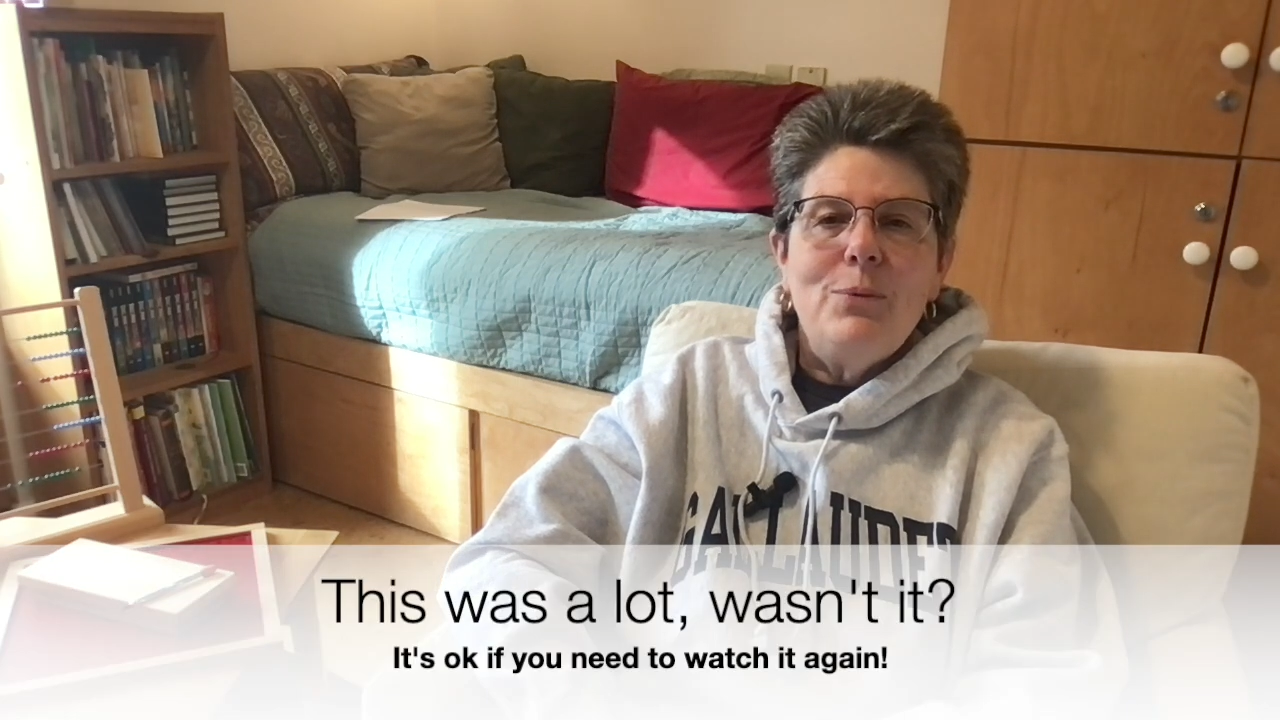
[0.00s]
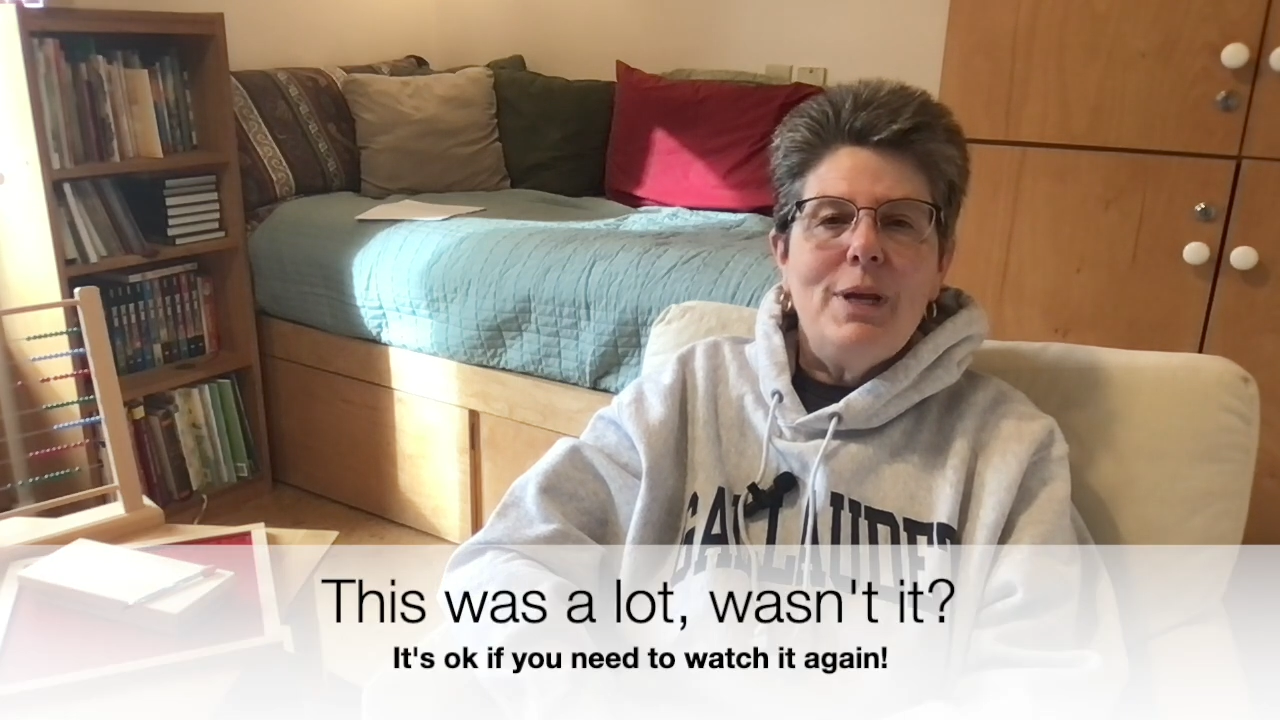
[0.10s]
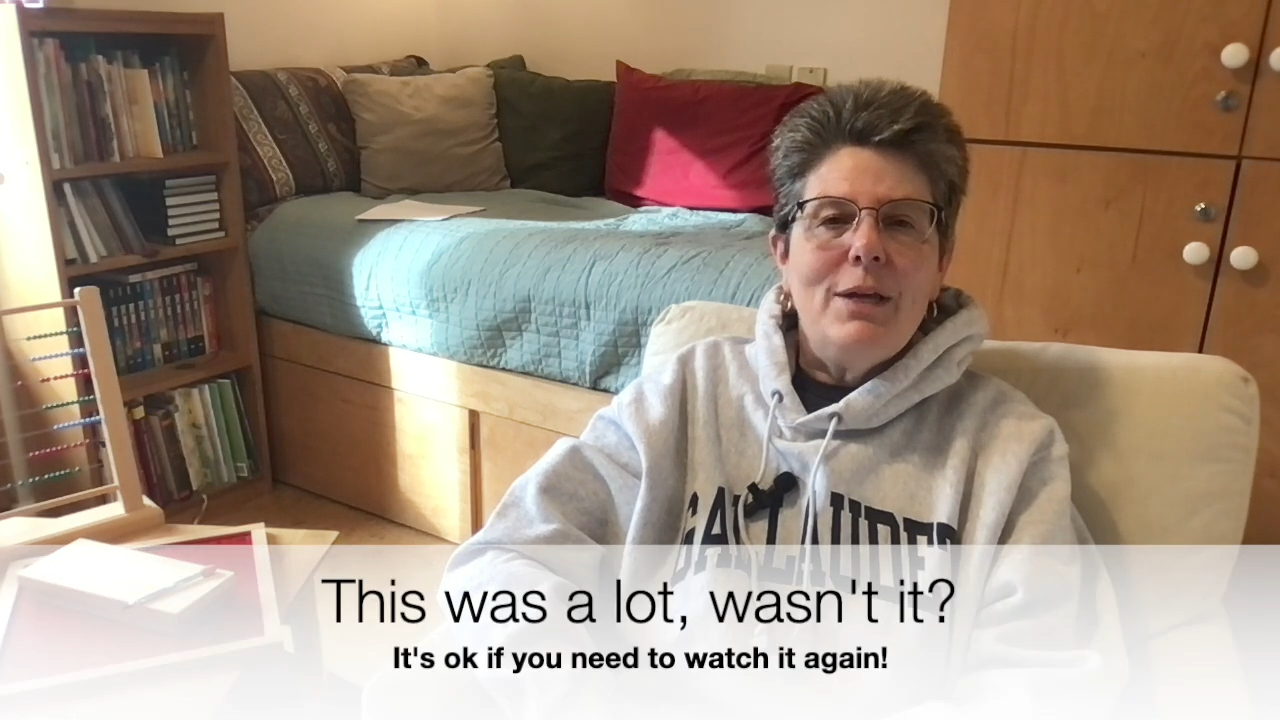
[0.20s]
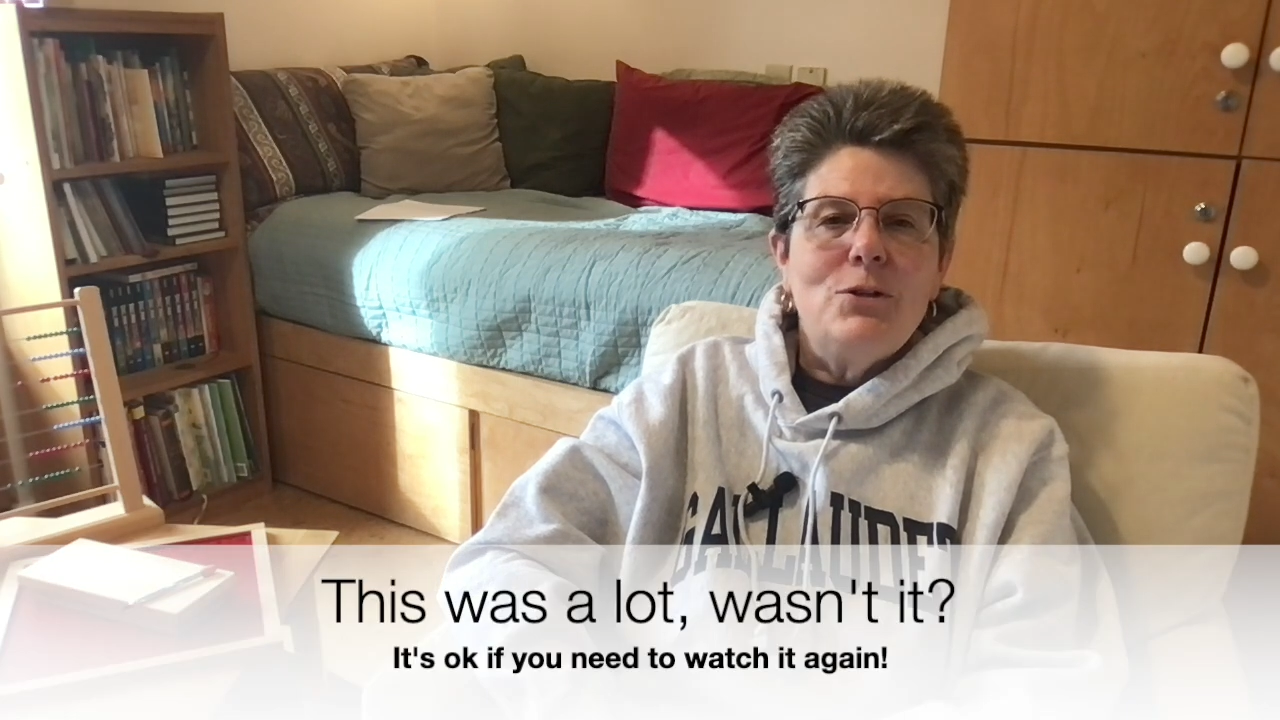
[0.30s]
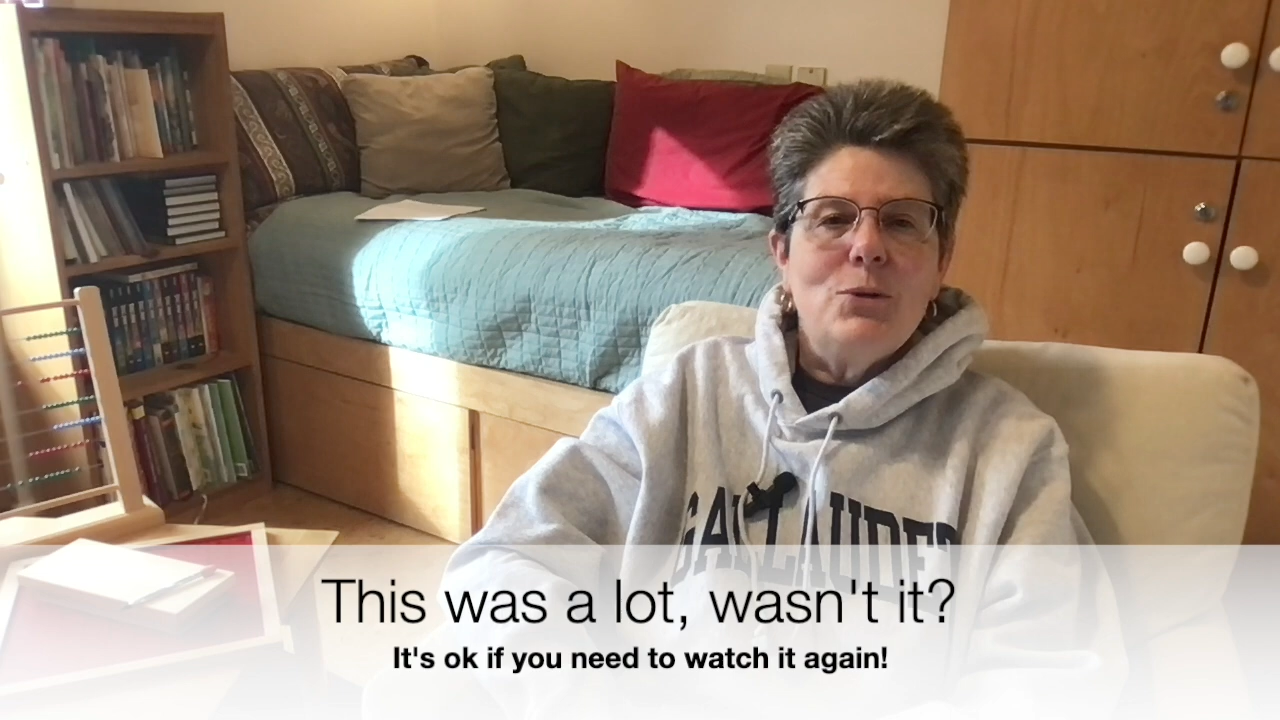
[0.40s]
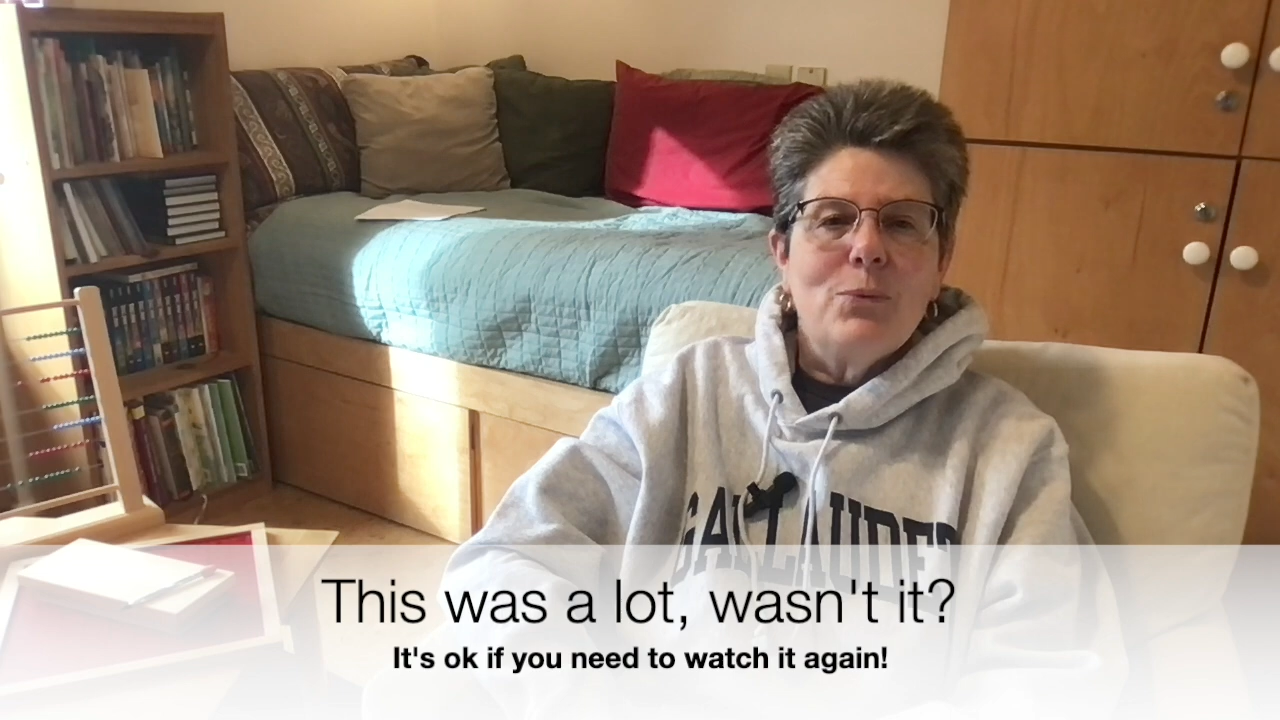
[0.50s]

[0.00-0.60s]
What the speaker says: need to